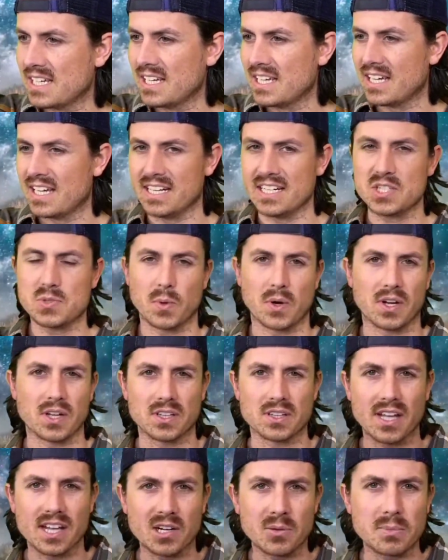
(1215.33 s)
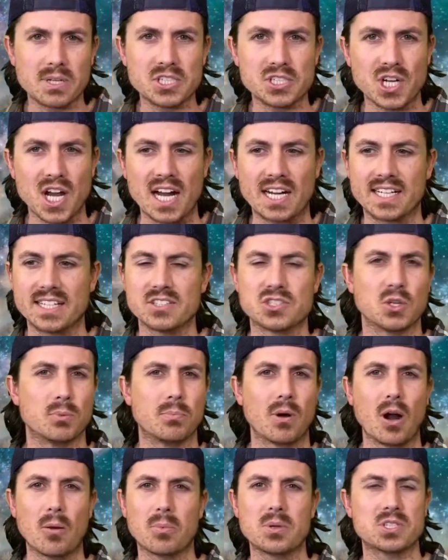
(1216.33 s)
and he's wearing a Letterman jacket. And so
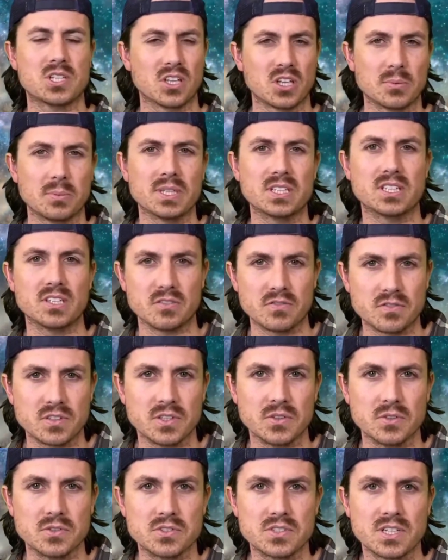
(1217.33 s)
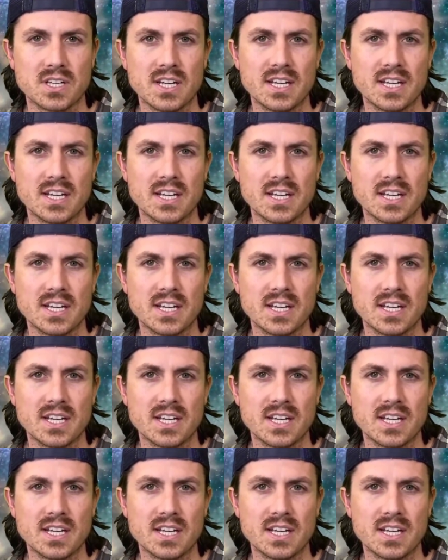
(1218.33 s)
Barbara's a little bit confused.